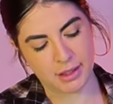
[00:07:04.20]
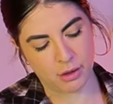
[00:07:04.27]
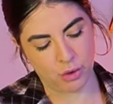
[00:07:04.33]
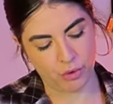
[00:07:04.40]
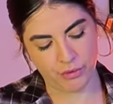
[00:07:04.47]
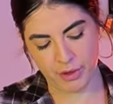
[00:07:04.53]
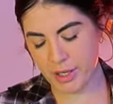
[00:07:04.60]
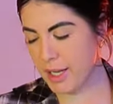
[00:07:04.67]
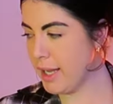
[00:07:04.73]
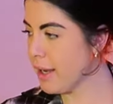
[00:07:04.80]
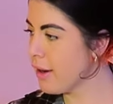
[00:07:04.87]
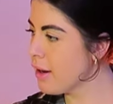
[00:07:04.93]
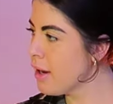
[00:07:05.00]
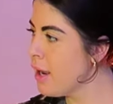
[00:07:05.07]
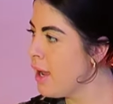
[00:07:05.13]
that over
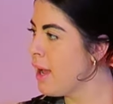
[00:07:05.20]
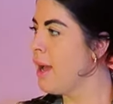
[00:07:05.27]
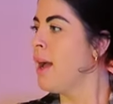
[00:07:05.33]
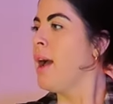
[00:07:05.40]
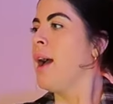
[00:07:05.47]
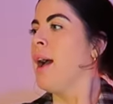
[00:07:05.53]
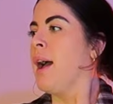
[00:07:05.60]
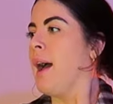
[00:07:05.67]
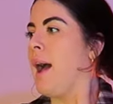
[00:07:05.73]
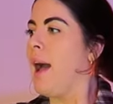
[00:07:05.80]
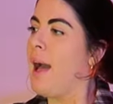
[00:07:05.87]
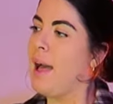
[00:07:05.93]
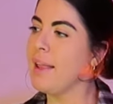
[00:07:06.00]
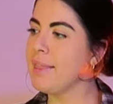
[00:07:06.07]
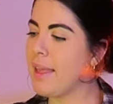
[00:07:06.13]
here
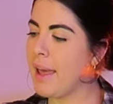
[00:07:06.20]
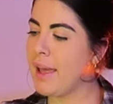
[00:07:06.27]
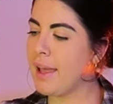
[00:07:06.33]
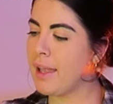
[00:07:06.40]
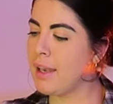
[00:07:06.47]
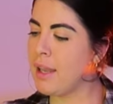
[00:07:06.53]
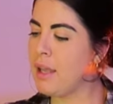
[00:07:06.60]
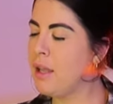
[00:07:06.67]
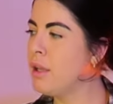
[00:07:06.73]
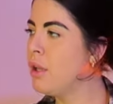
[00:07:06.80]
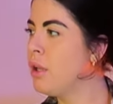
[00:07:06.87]
and then